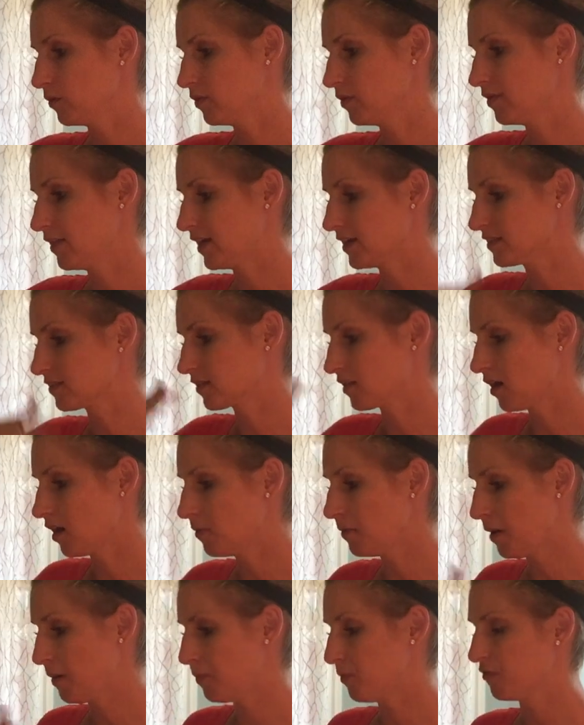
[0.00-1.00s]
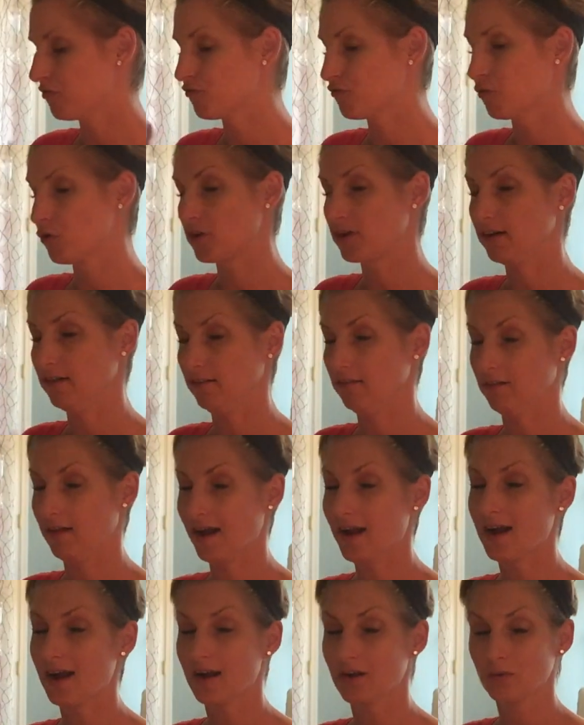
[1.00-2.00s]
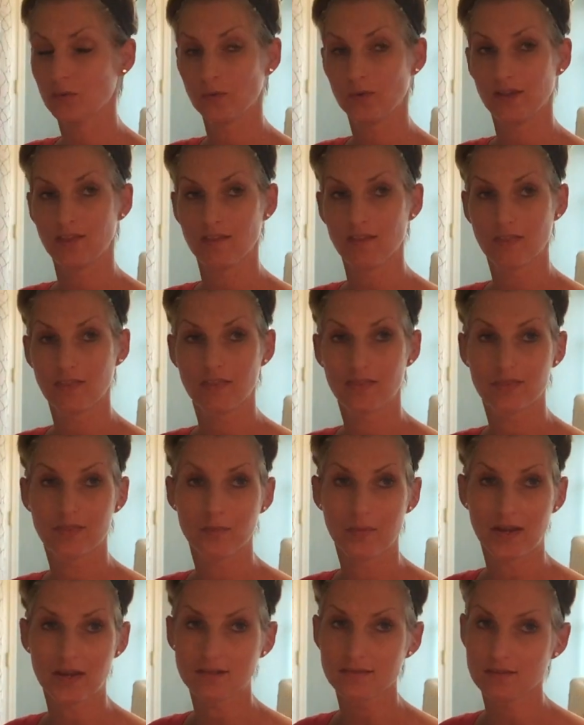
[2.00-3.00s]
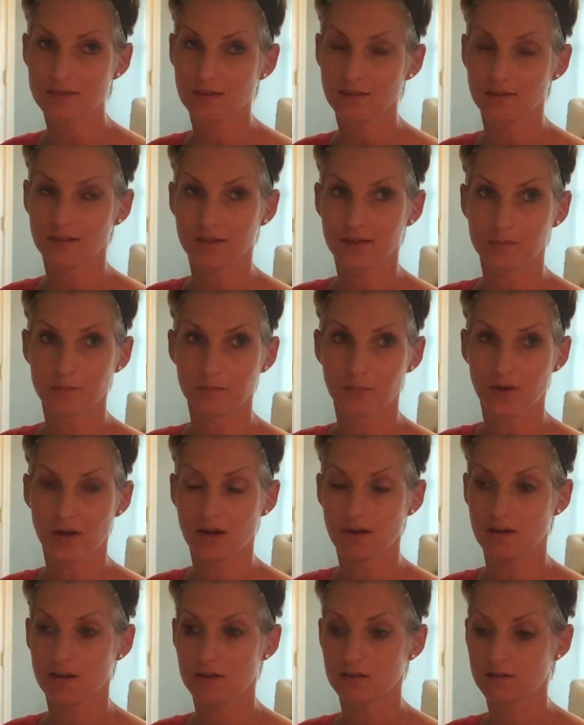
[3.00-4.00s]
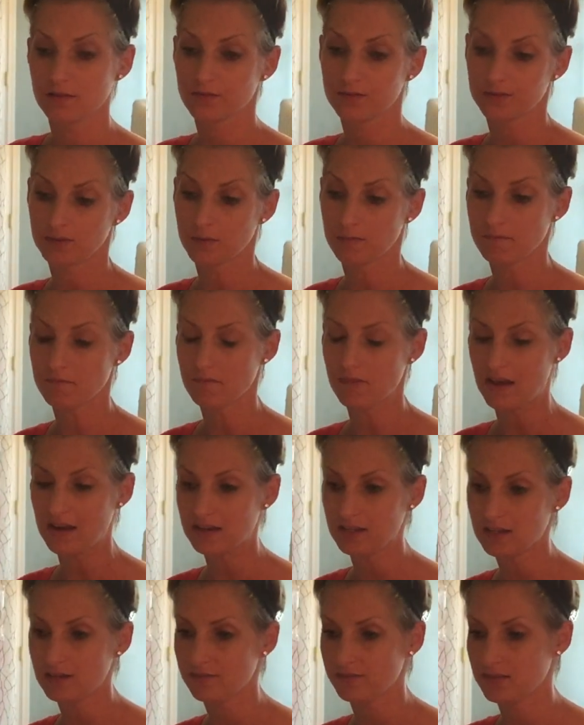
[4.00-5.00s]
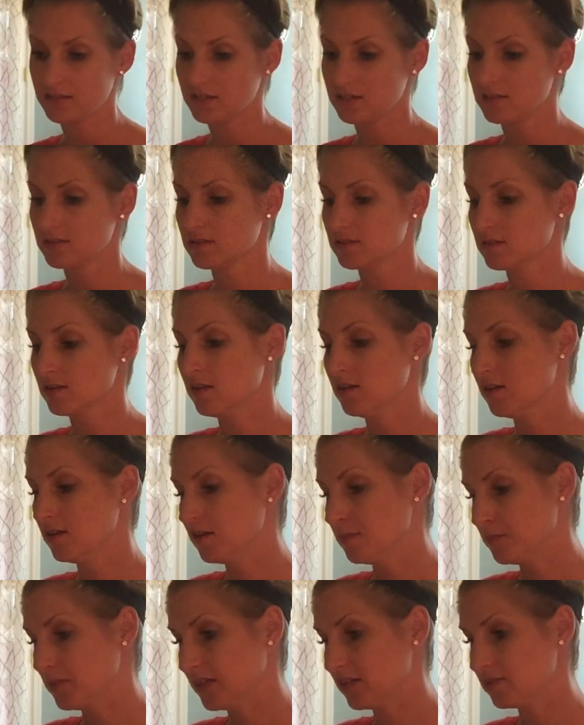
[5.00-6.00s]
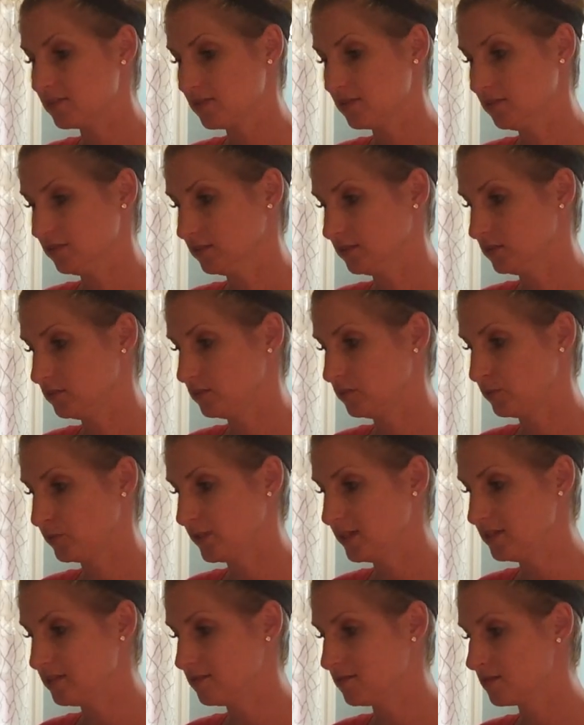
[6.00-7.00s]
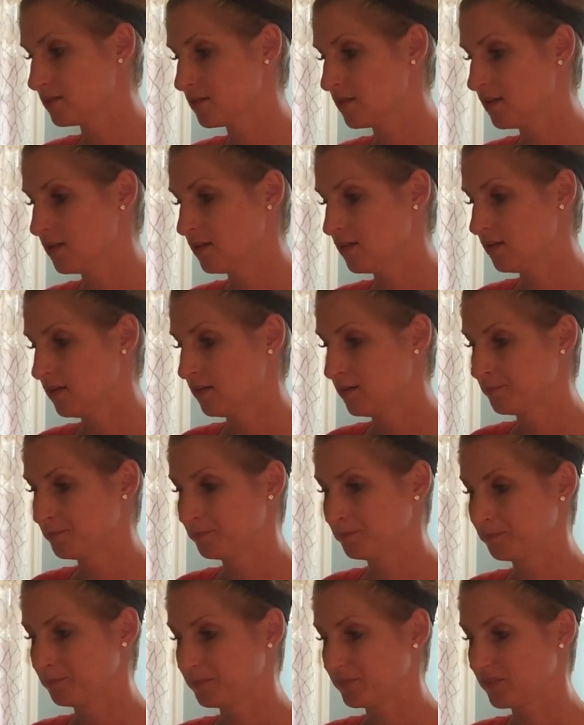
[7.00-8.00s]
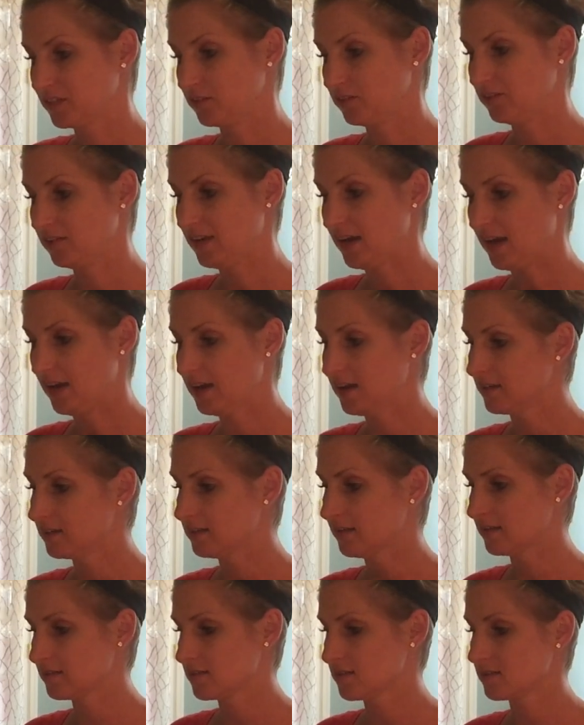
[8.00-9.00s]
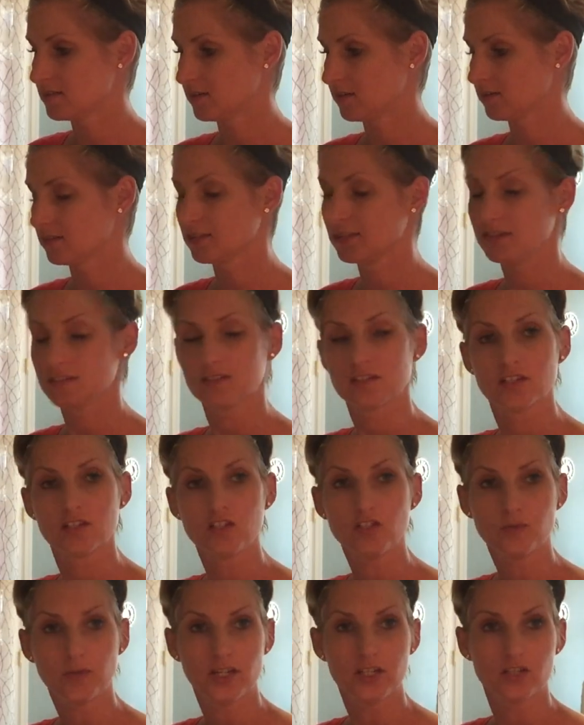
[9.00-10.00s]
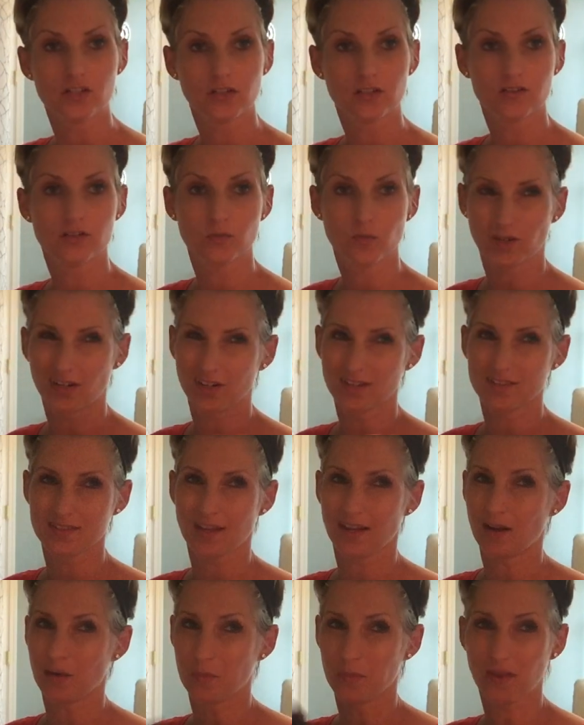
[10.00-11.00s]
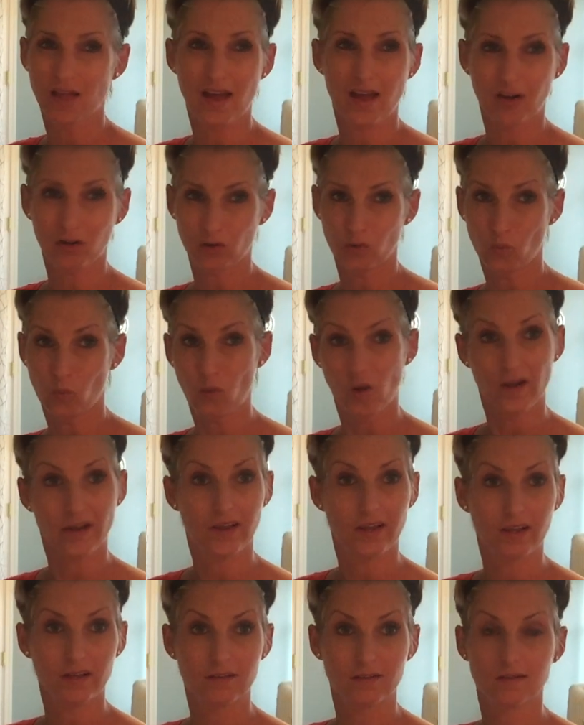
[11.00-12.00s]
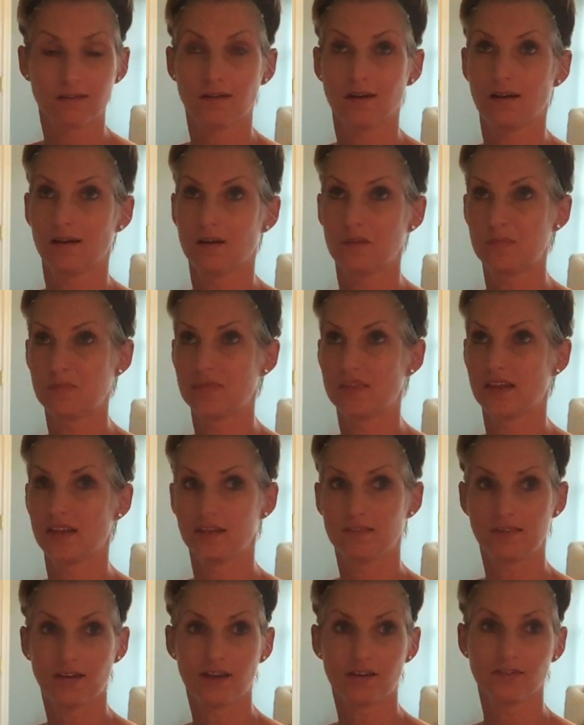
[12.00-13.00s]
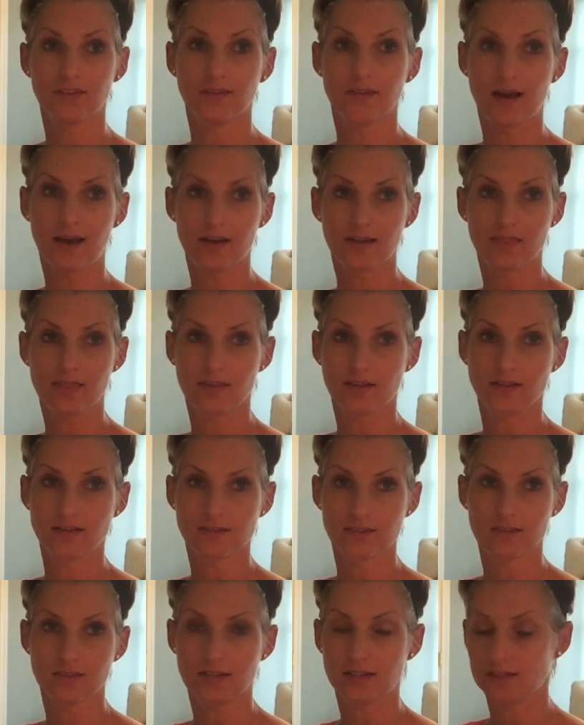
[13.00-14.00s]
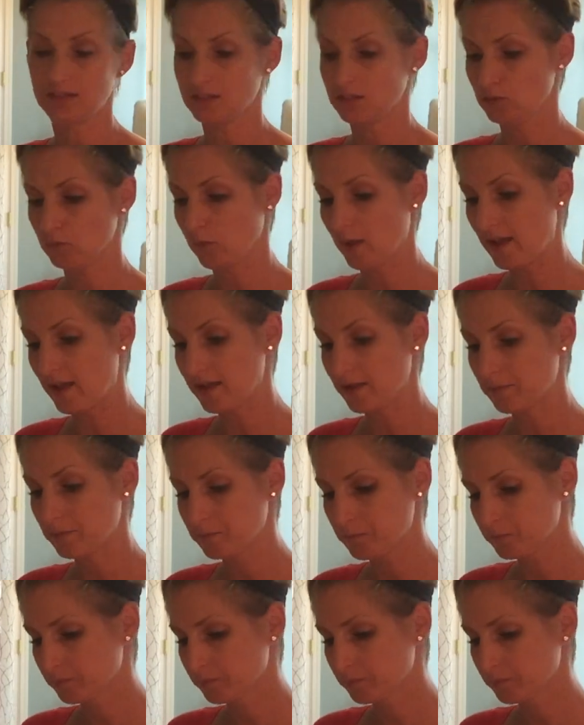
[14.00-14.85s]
that's come up before a lot with the masculine, but for many of these masculine twins, they're not necessarily in situations where it's like a black or white. They have a lot of things that they need to weigh.